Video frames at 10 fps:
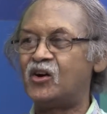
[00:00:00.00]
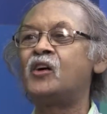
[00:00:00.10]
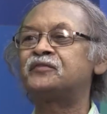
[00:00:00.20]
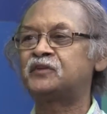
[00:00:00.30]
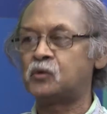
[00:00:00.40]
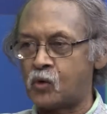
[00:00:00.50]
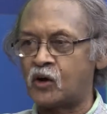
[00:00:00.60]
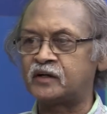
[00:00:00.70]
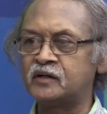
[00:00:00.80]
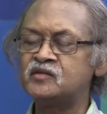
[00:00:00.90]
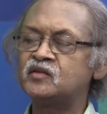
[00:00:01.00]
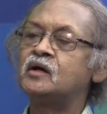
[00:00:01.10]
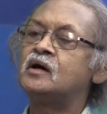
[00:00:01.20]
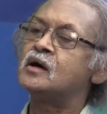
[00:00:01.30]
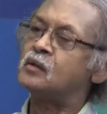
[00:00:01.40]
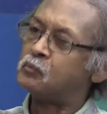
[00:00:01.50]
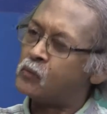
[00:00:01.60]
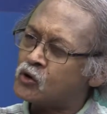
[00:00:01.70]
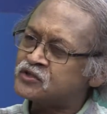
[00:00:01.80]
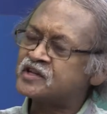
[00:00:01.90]
of the waters
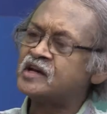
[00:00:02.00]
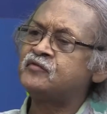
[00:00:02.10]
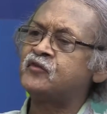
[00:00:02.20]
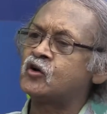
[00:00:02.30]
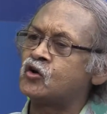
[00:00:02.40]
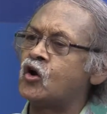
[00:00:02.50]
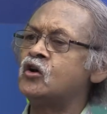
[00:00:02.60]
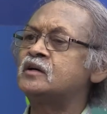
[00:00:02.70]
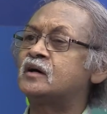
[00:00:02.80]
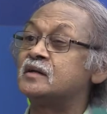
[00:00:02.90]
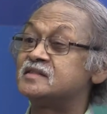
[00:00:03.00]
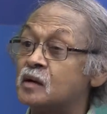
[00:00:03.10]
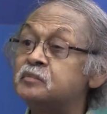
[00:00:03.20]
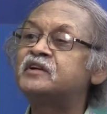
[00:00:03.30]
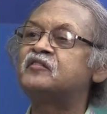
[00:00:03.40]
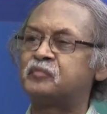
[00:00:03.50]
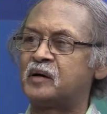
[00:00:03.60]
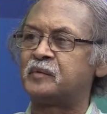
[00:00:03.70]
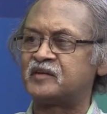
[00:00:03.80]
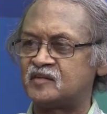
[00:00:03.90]
mostly for non-consumptive
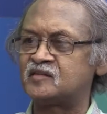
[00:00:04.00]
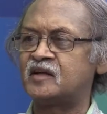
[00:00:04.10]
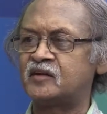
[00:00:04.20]
purposes.